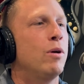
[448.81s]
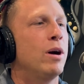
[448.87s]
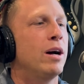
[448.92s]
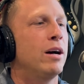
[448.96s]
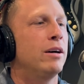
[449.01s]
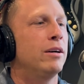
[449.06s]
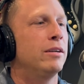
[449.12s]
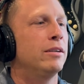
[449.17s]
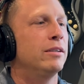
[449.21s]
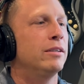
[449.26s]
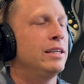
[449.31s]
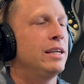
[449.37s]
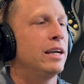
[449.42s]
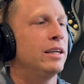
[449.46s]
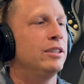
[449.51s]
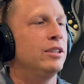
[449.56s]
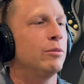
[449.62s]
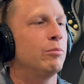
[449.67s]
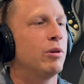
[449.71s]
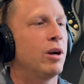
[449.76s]
Well, yeah,
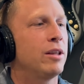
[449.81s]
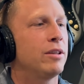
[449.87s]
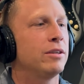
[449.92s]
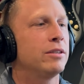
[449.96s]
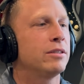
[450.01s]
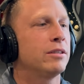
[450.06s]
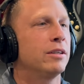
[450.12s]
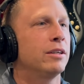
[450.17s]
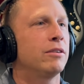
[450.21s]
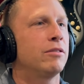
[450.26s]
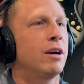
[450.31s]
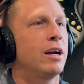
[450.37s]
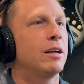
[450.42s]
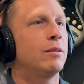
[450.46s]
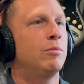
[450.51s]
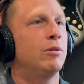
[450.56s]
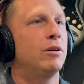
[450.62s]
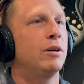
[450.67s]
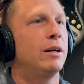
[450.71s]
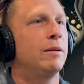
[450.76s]
and your brothers are
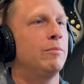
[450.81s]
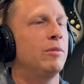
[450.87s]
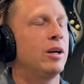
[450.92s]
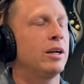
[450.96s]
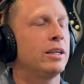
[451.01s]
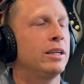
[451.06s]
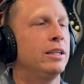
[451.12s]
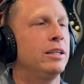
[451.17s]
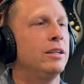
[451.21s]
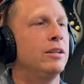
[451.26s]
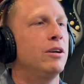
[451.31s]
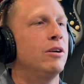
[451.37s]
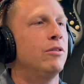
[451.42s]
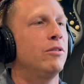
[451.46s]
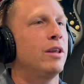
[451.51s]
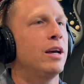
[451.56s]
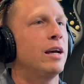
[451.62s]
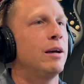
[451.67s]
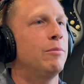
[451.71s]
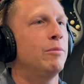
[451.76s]
incredible. I'm lucky to know
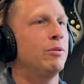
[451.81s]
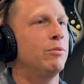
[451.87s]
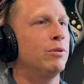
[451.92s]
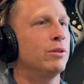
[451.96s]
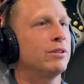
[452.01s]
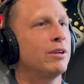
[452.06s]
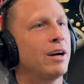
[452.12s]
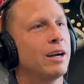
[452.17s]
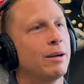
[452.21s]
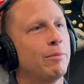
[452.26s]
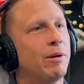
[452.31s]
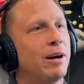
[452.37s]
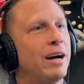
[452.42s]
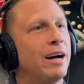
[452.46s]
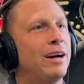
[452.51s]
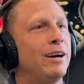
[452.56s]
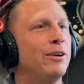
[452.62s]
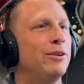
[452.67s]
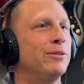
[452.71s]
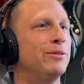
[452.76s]
them, and we'll talk about
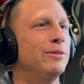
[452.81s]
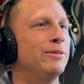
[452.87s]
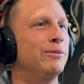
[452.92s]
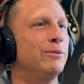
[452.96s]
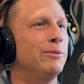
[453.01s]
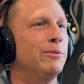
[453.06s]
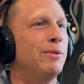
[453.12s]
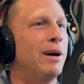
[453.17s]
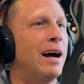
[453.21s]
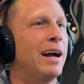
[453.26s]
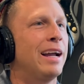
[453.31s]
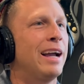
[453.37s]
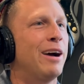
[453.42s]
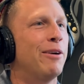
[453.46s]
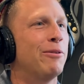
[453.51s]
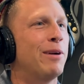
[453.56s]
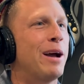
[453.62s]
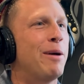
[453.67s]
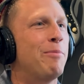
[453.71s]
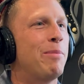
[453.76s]
how I got
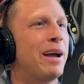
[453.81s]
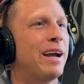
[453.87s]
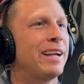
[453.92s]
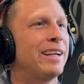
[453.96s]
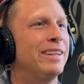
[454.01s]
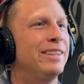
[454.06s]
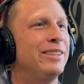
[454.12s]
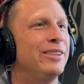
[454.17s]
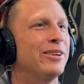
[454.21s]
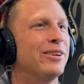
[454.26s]
right back into